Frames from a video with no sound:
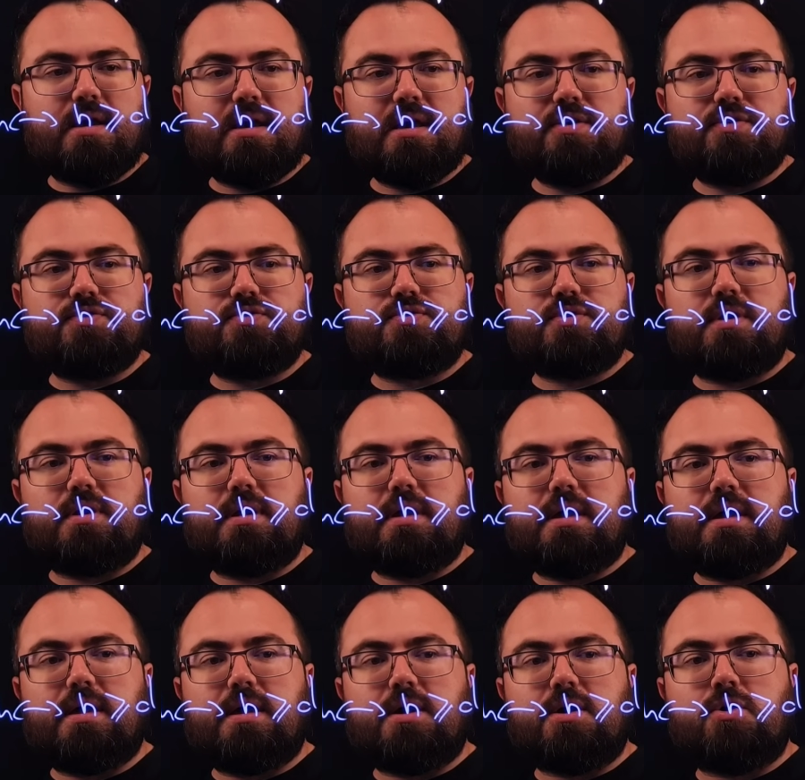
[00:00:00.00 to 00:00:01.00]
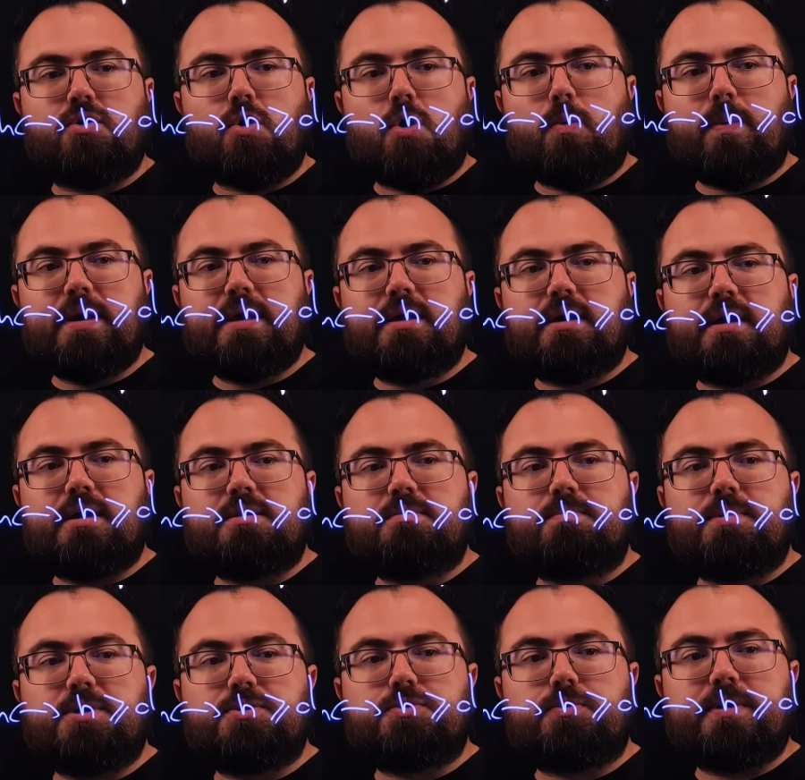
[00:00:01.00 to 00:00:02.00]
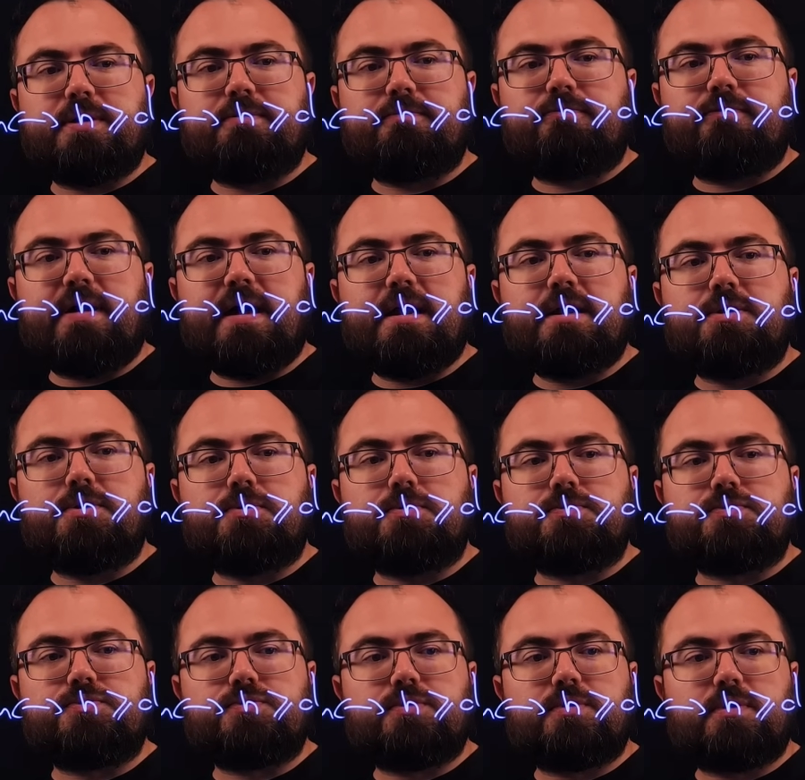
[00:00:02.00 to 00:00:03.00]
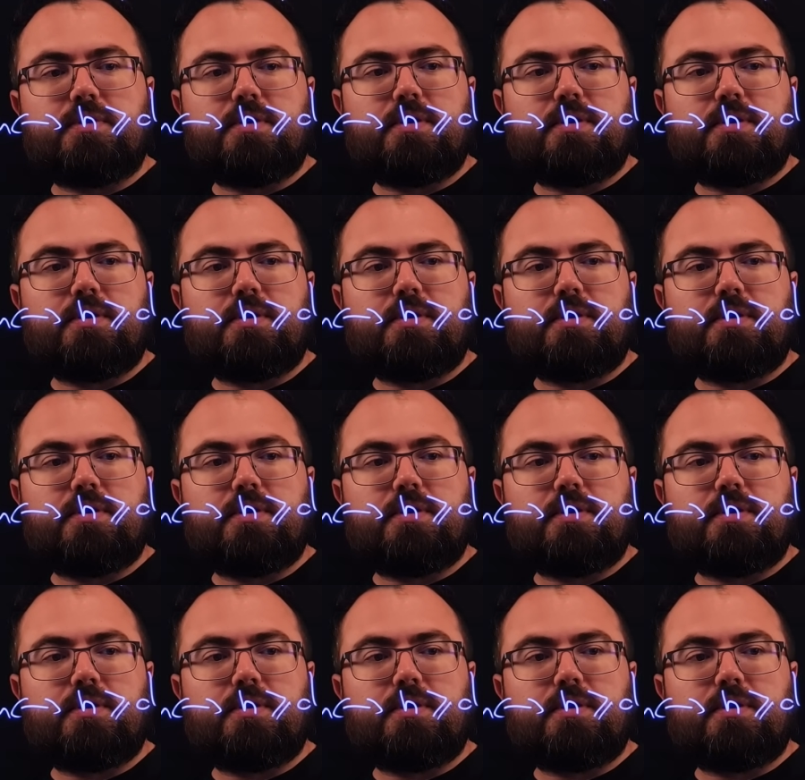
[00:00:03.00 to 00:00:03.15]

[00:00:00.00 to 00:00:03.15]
is going in between values